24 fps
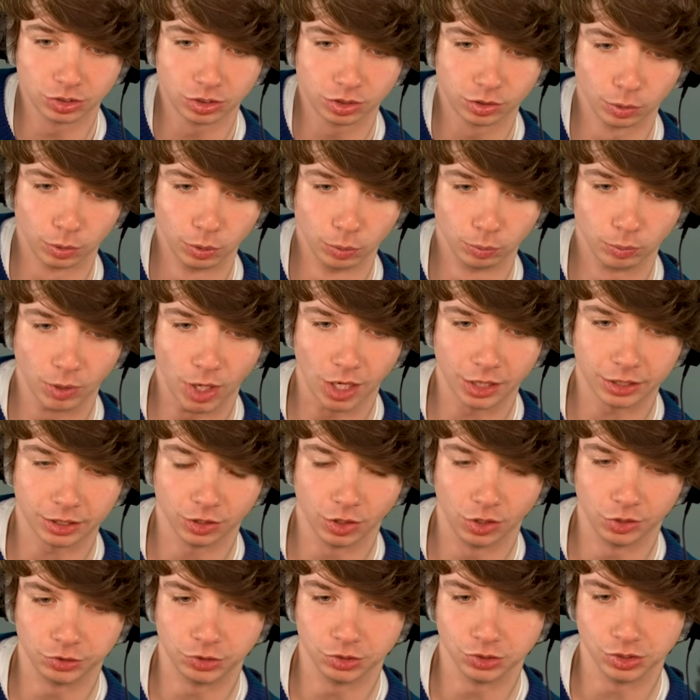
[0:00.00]
just threw
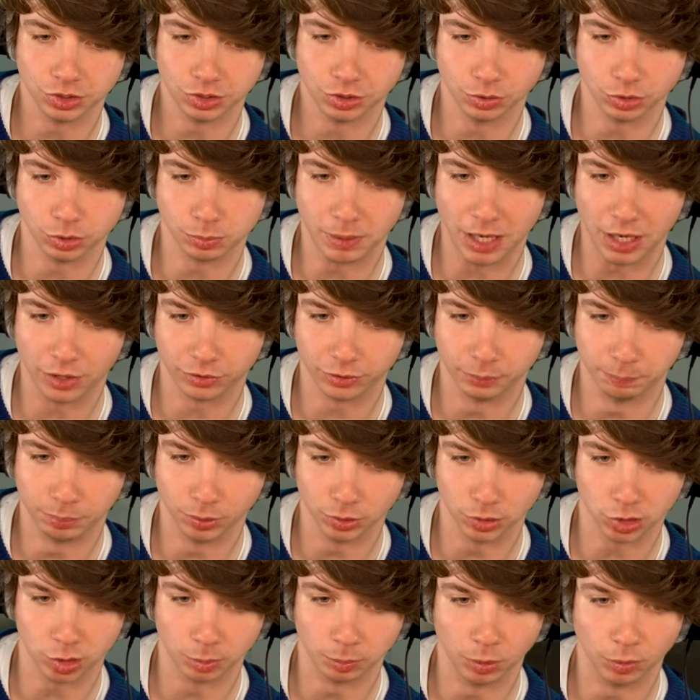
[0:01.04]
rocket launchers into his mouth and
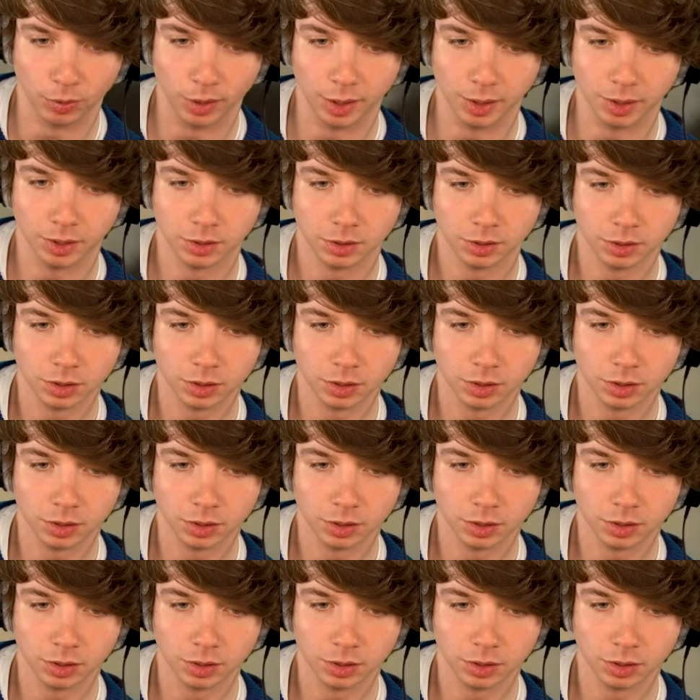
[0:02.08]
pushed them away.